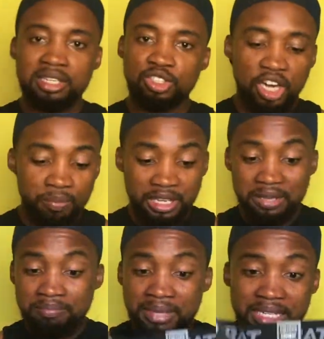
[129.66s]
They dry up
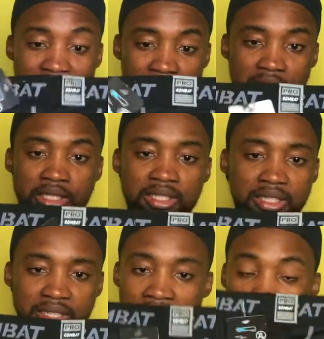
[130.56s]
immediately.
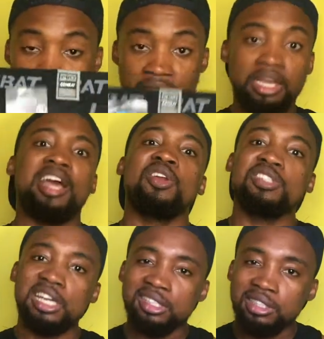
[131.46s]
Amazing. I know
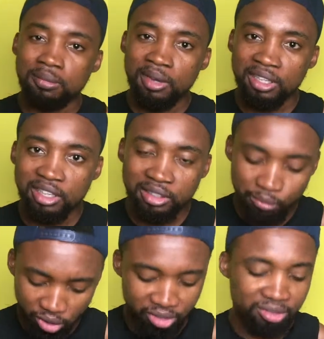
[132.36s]
say I sell market,
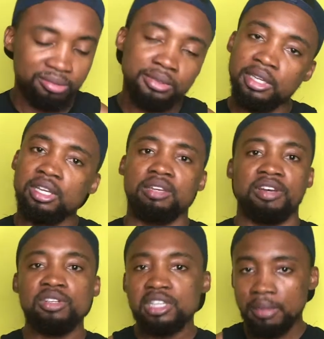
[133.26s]
but if I
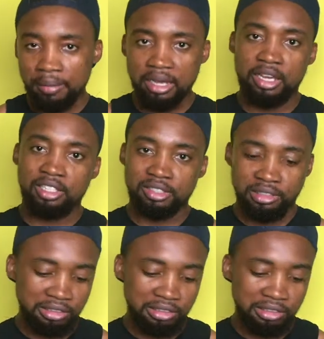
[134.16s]
don't sell my market,